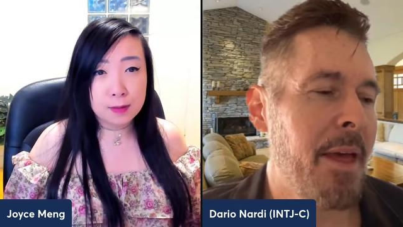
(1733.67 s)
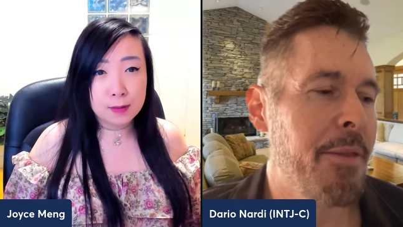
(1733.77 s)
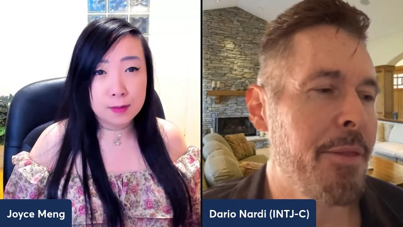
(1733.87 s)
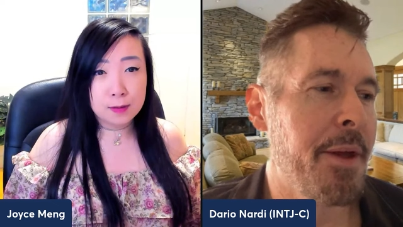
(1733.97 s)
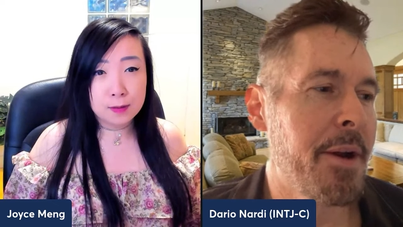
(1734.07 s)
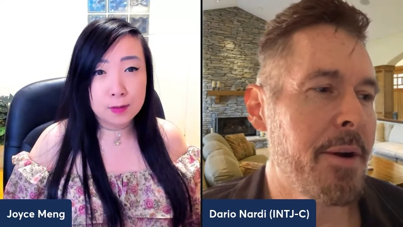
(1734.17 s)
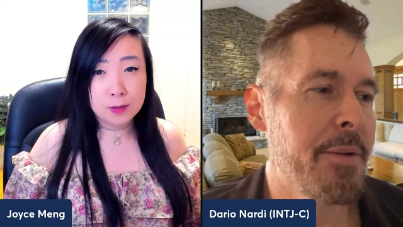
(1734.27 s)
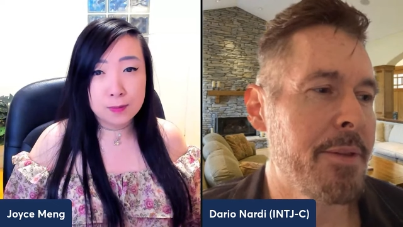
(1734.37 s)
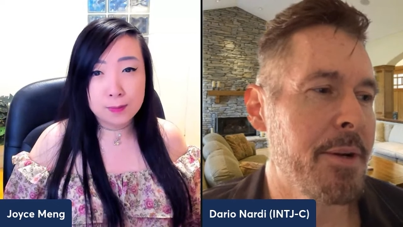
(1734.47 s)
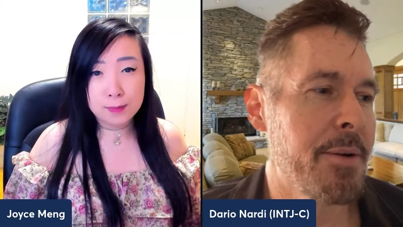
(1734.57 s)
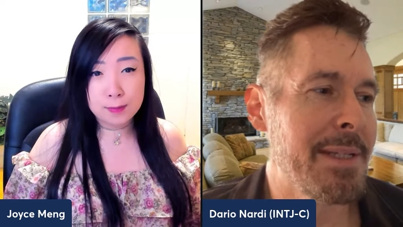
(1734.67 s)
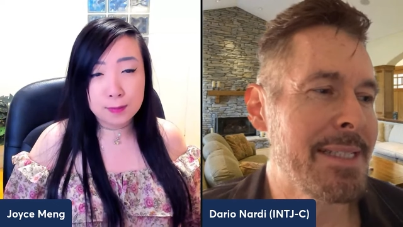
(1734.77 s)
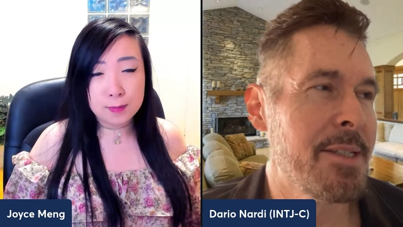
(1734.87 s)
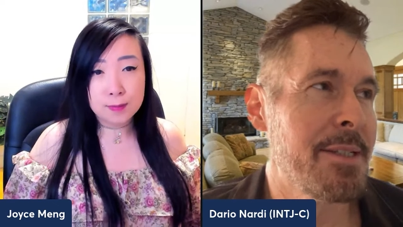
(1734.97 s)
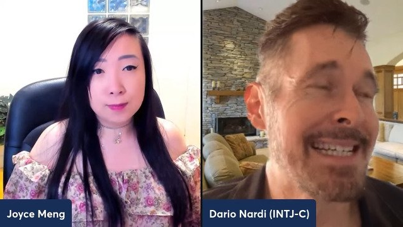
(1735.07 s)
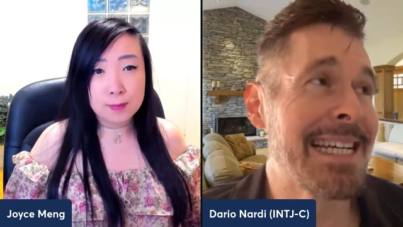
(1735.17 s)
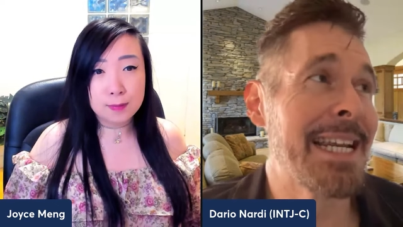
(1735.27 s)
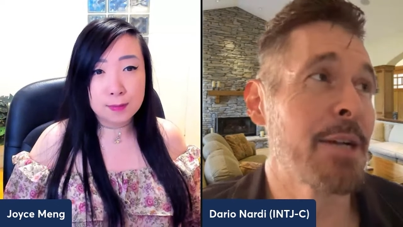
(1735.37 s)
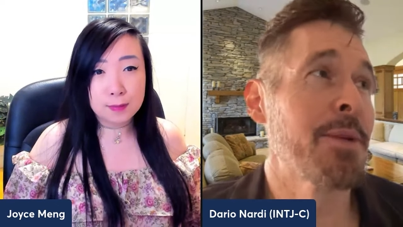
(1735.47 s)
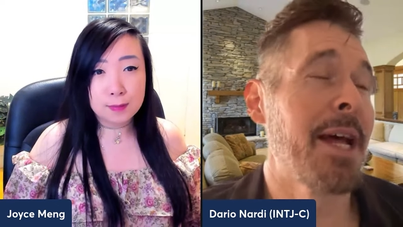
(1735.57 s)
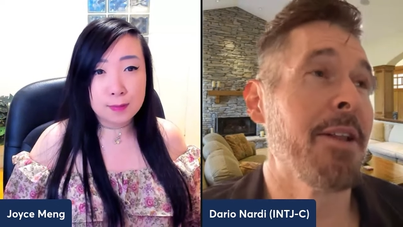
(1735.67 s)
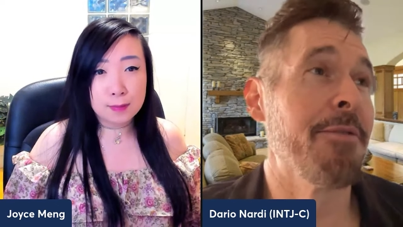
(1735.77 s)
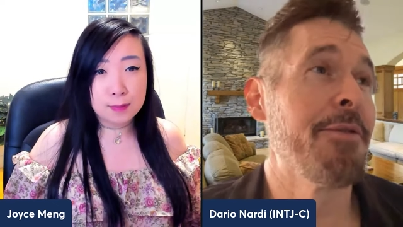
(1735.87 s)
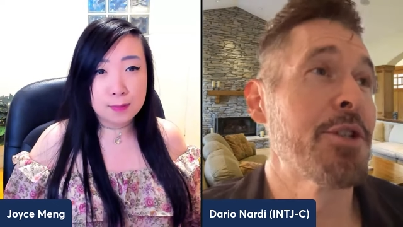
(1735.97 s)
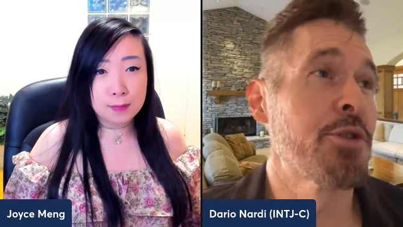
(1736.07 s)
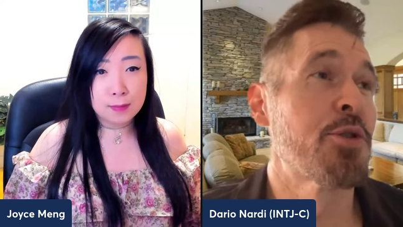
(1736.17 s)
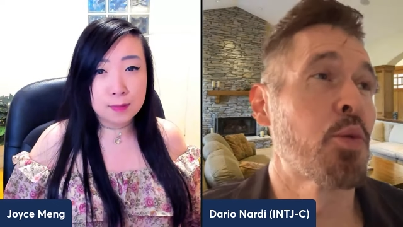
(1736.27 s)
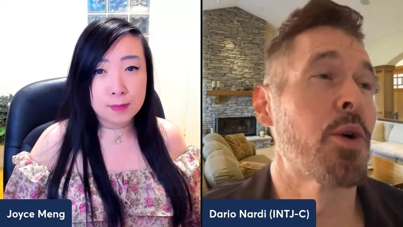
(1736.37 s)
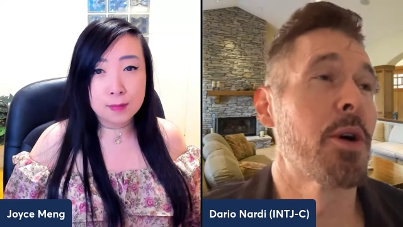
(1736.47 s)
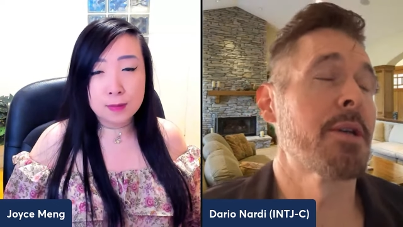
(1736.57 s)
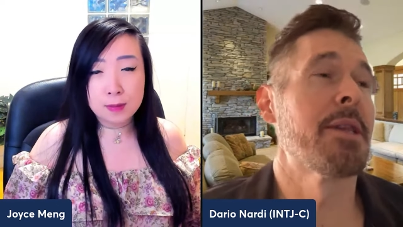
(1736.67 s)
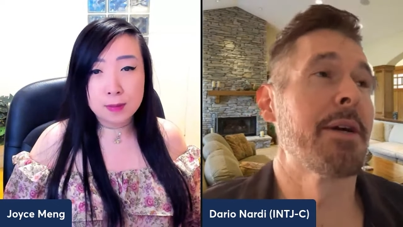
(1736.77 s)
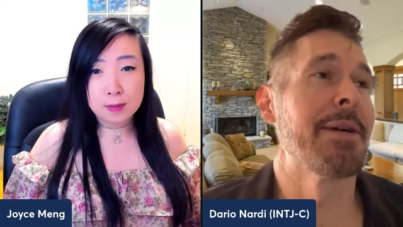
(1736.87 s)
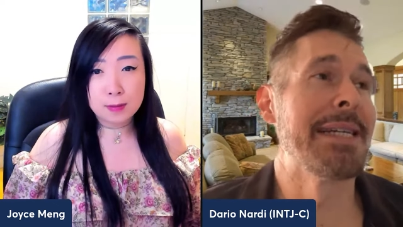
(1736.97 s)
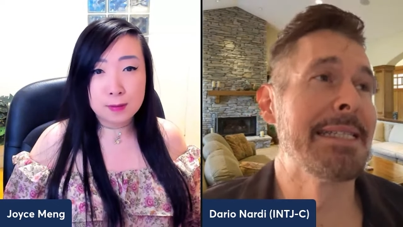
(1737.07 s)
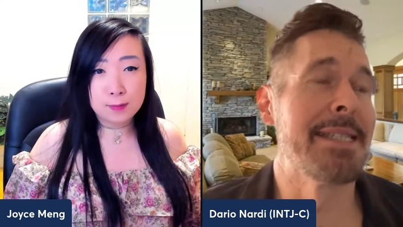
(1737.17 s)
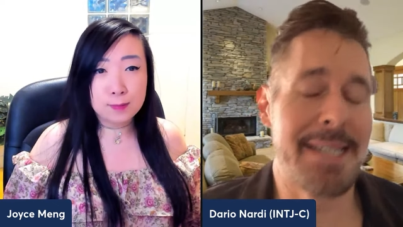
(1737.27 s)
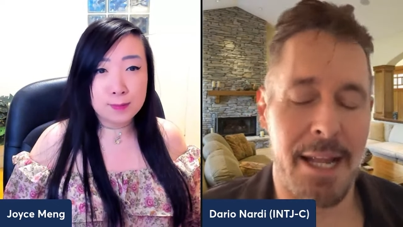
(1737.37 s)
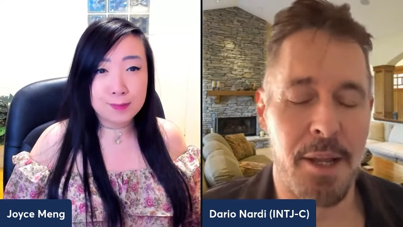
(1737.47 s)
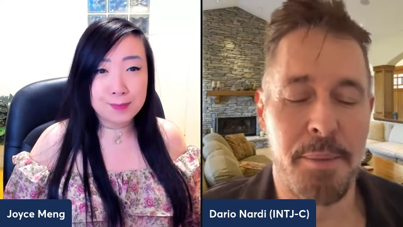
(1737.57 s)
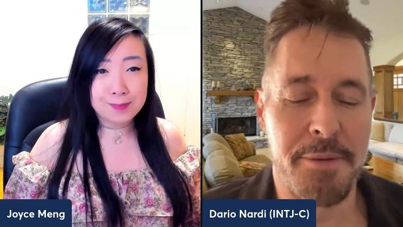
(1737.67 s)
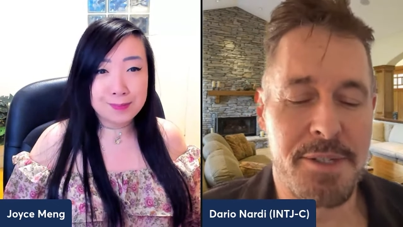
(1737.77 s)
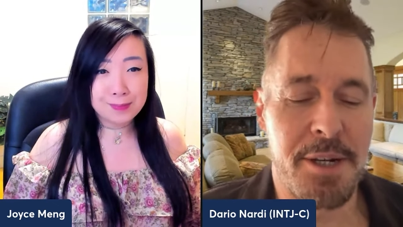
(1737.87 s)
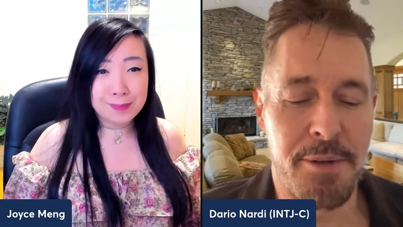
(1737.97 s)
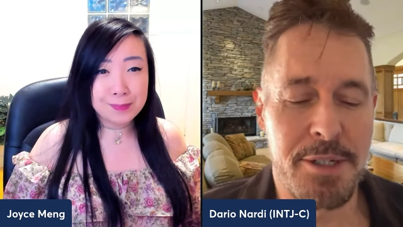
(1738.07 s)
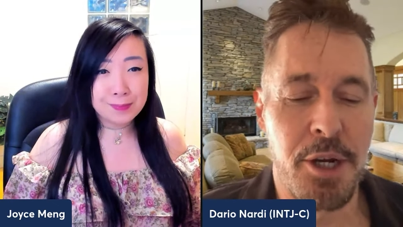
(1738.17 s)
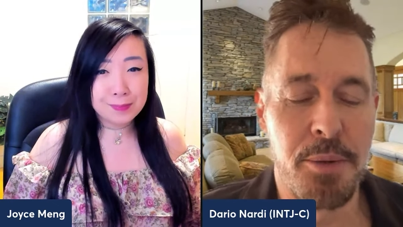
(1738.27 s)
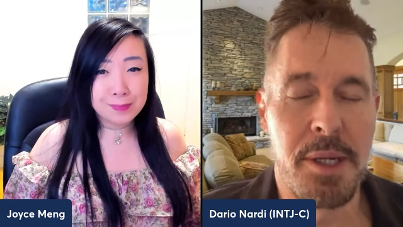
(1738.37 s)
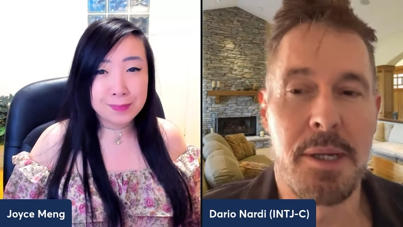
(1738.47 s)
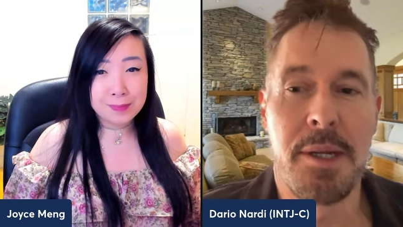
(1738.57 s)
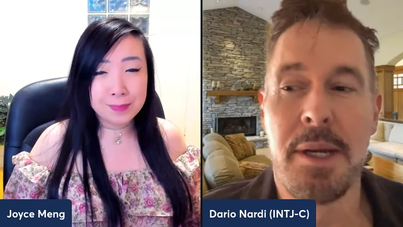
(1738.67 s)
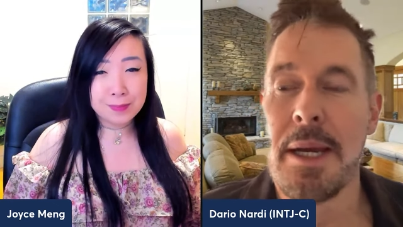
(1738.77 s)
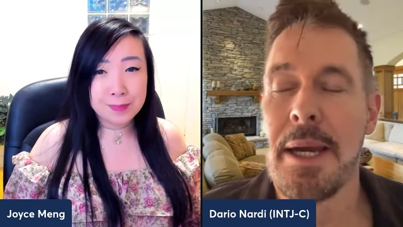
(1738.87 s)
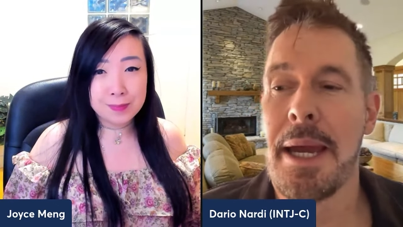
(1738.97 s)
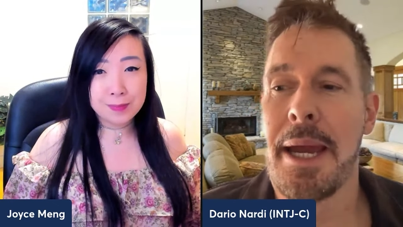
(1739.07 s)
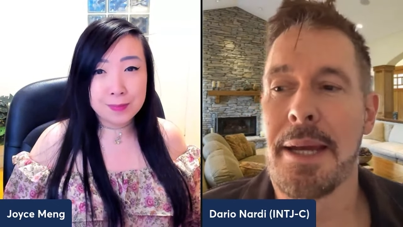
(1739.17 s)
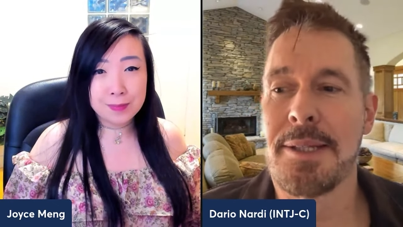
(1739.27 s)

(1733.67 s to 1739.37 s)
Speaker 1: there, there to, to connect with Helen Fisher's work, there is this element of serotonin, and